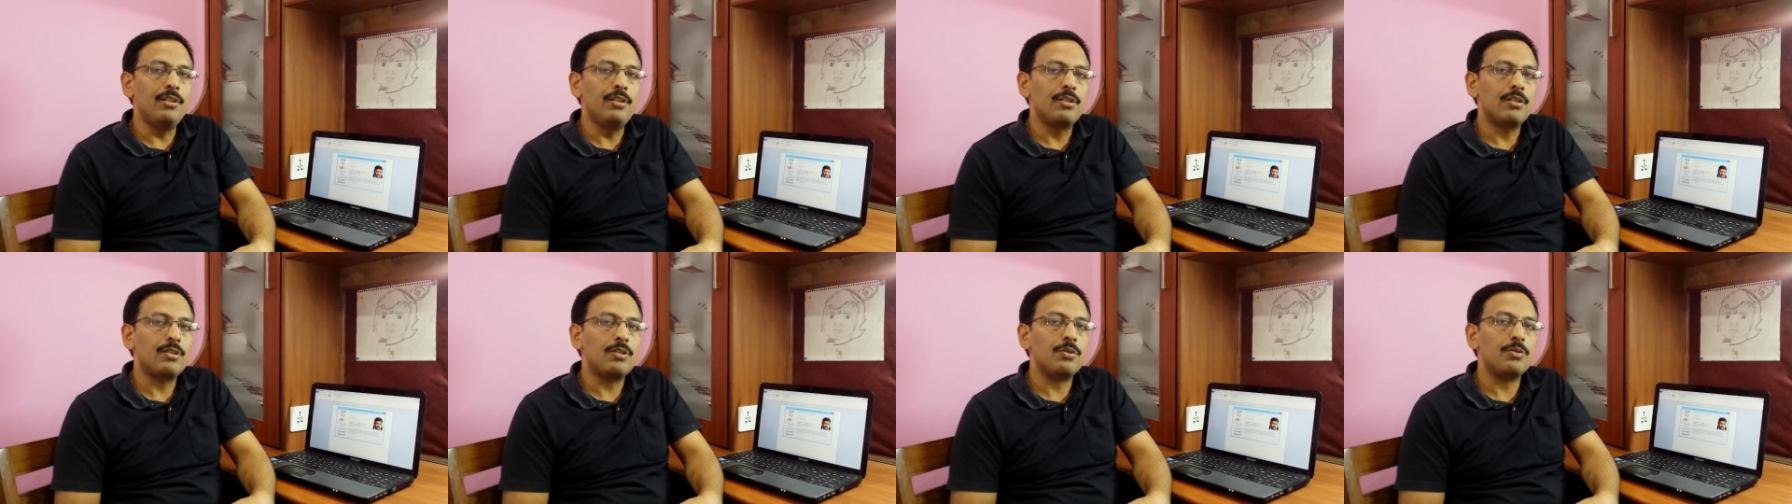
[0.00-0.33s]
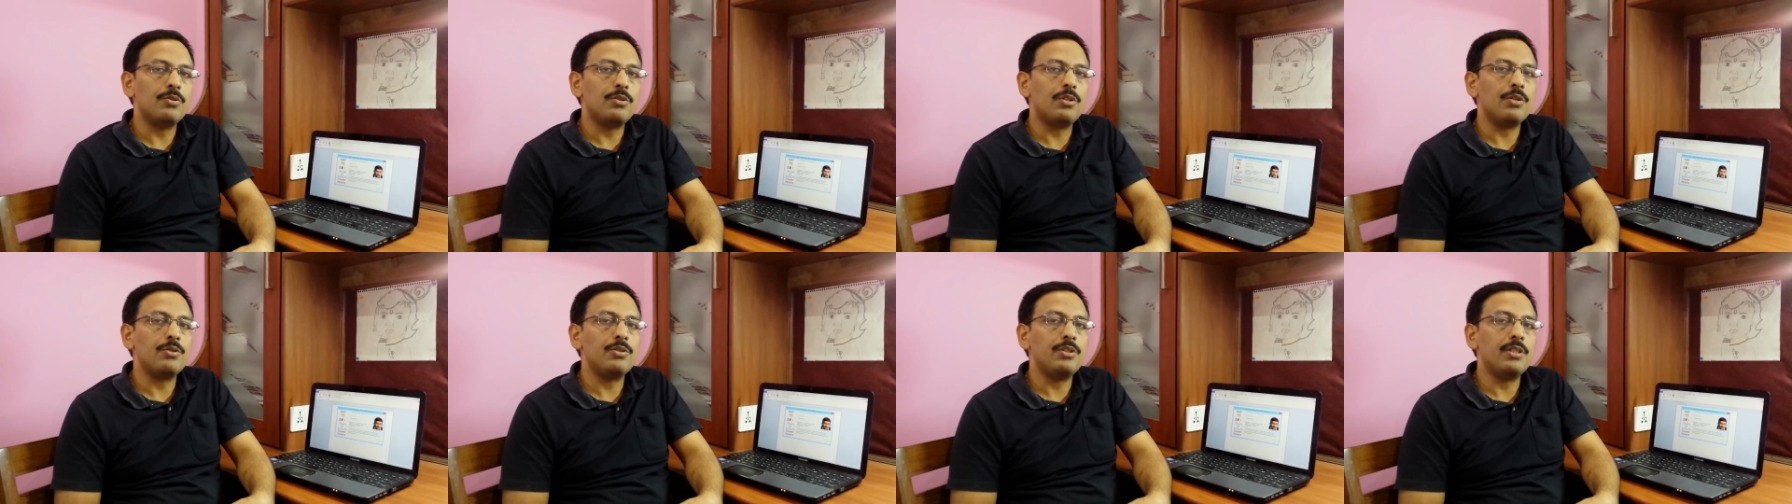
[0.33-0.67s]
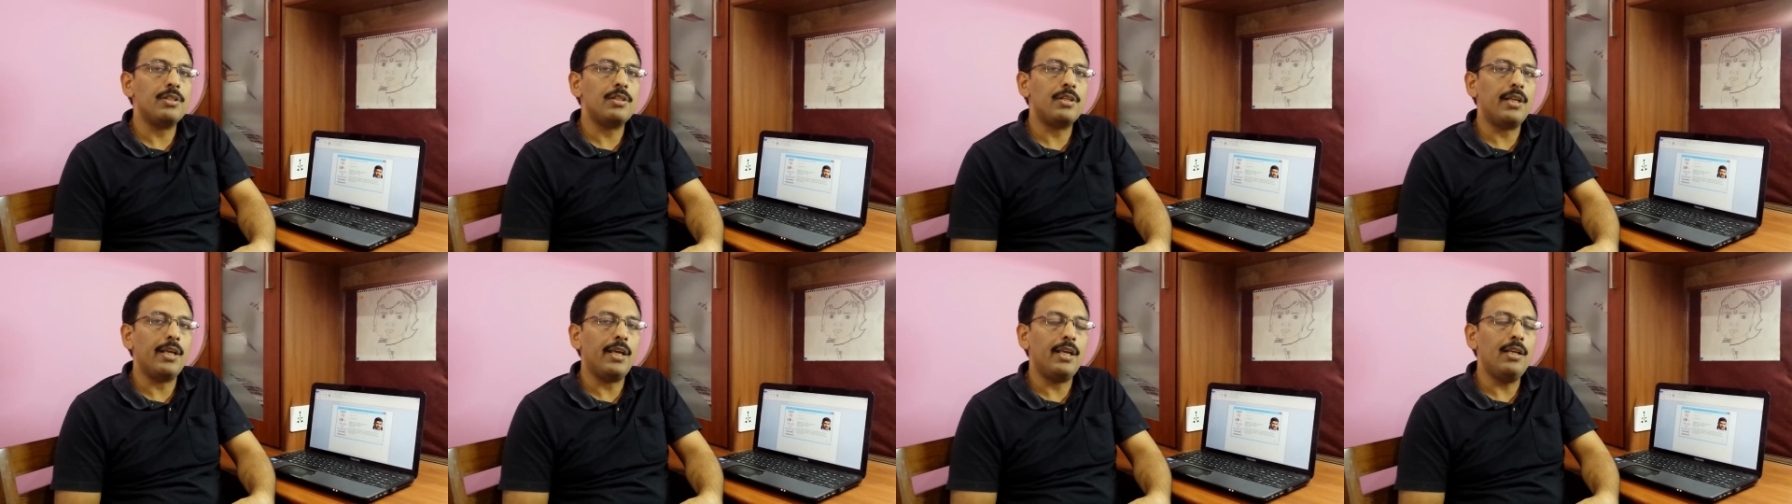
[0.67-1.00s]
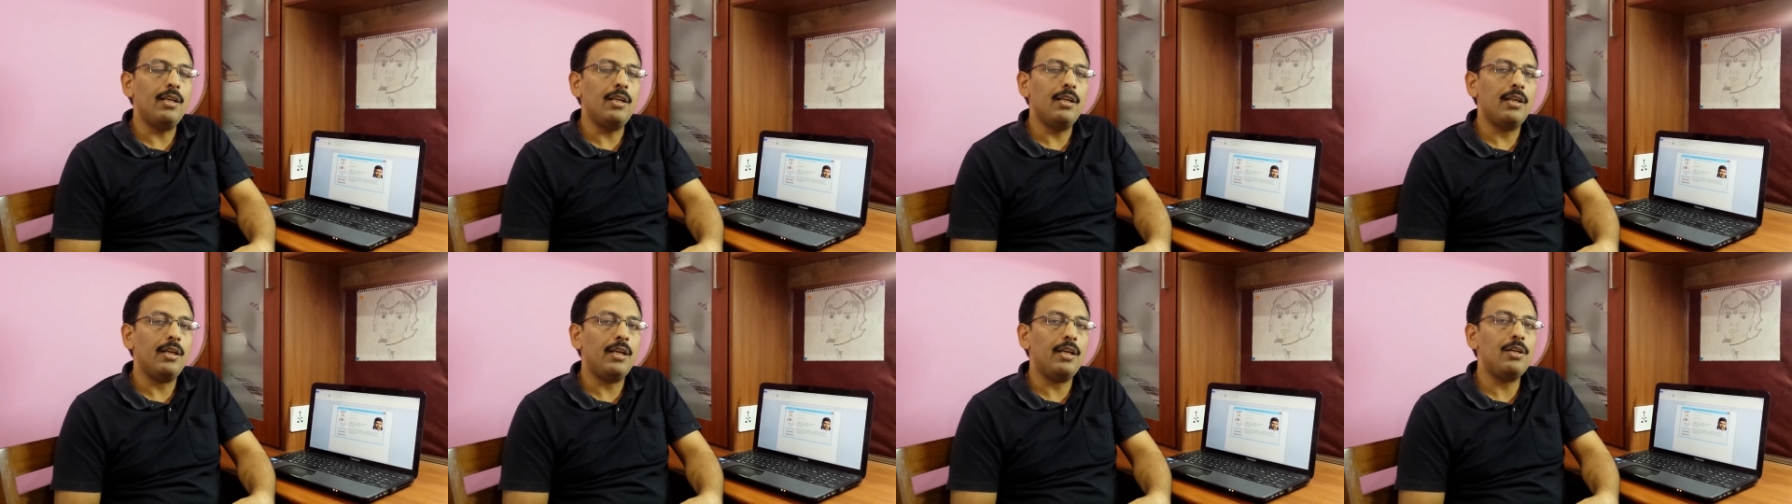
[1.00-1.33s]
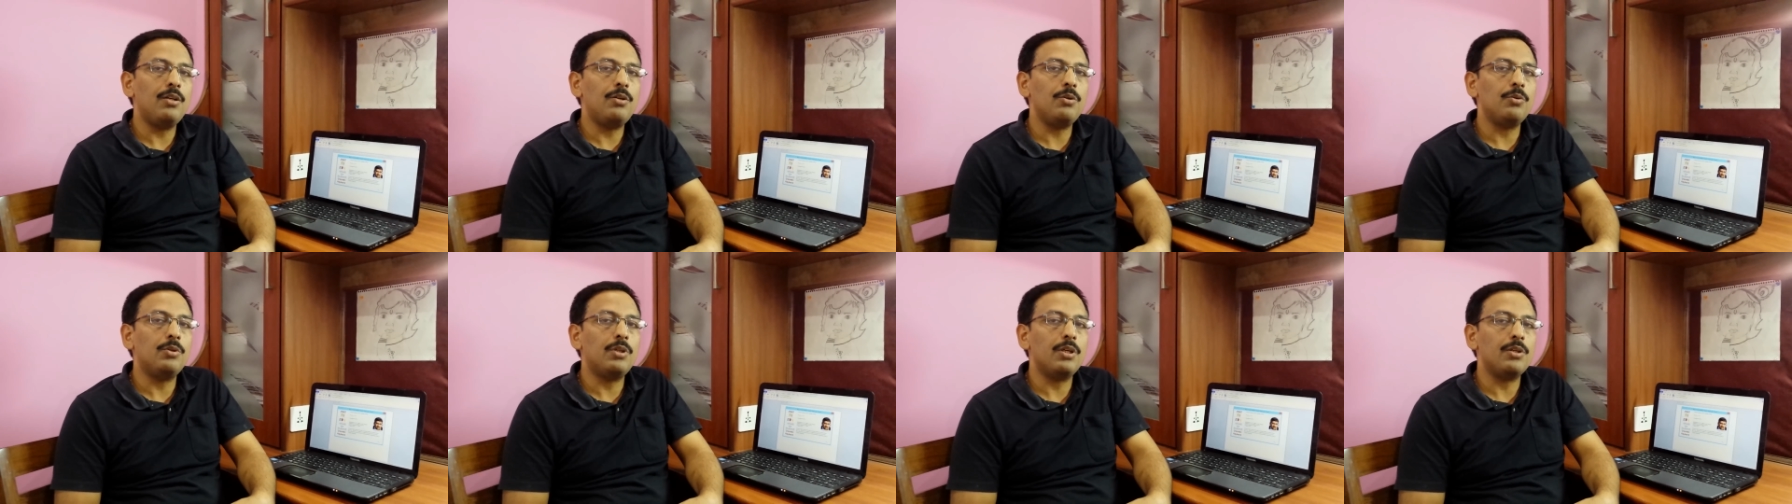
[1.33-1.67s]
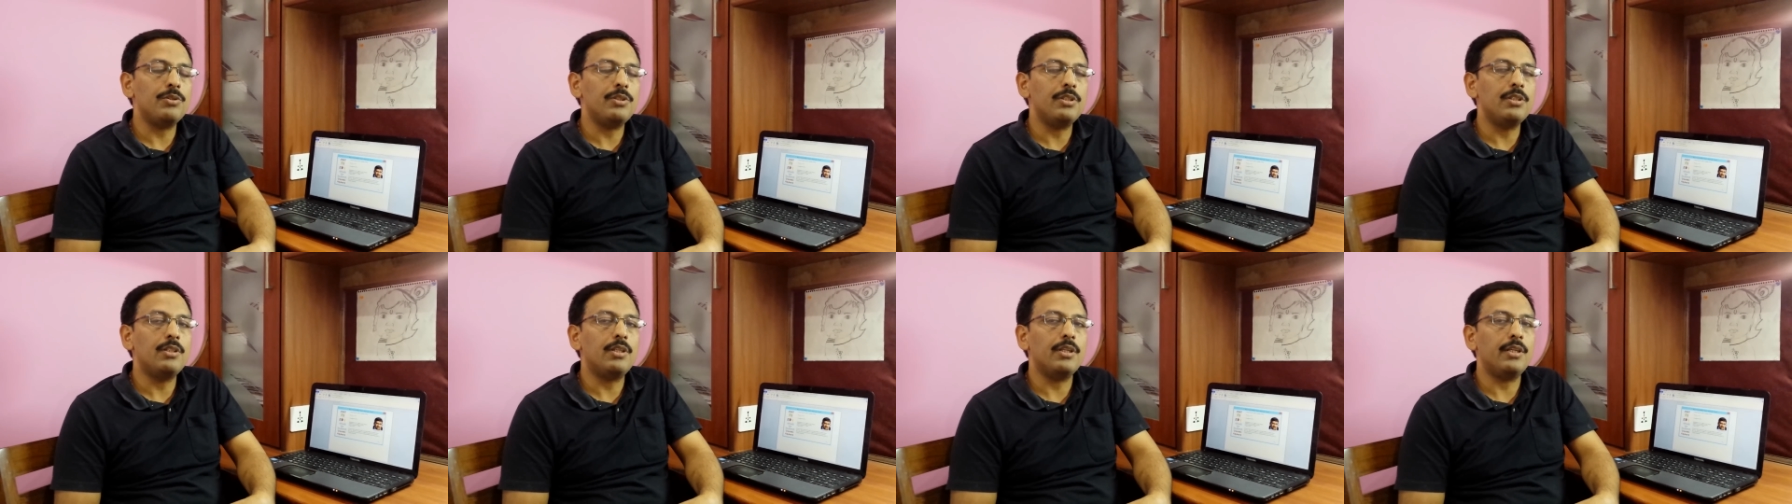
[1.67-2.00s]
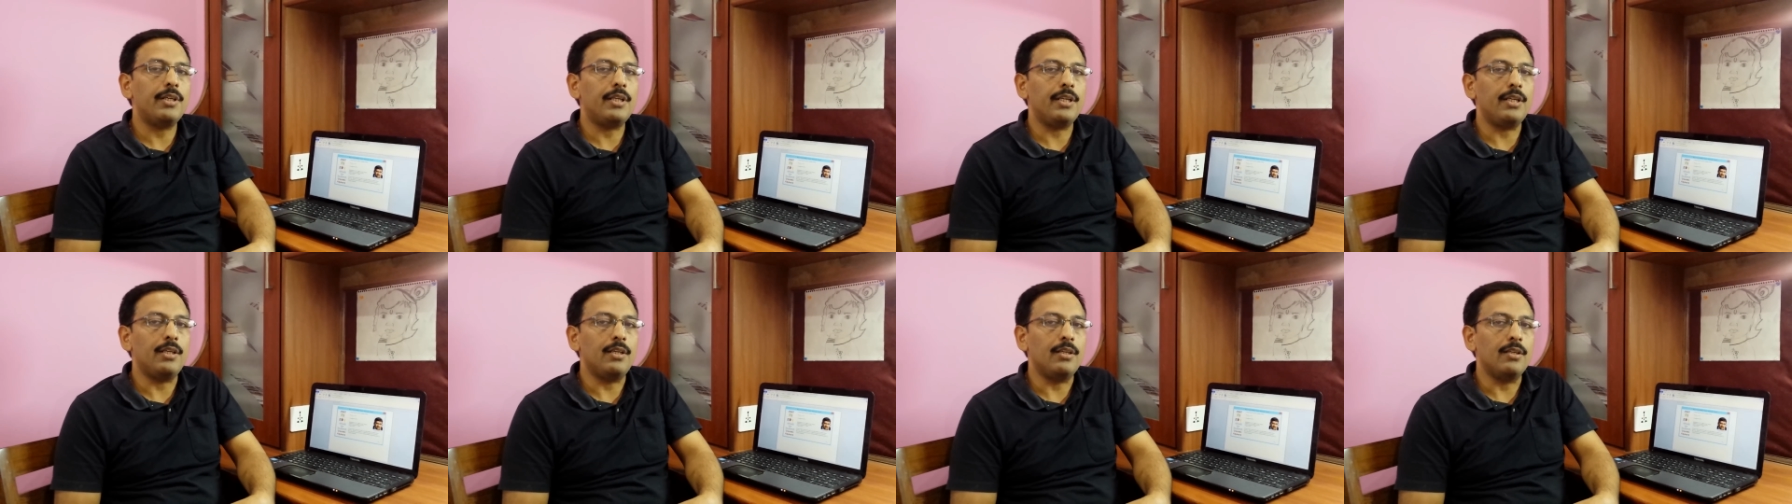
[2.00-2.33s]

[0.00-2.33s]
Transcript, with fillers: 2010 and 2013.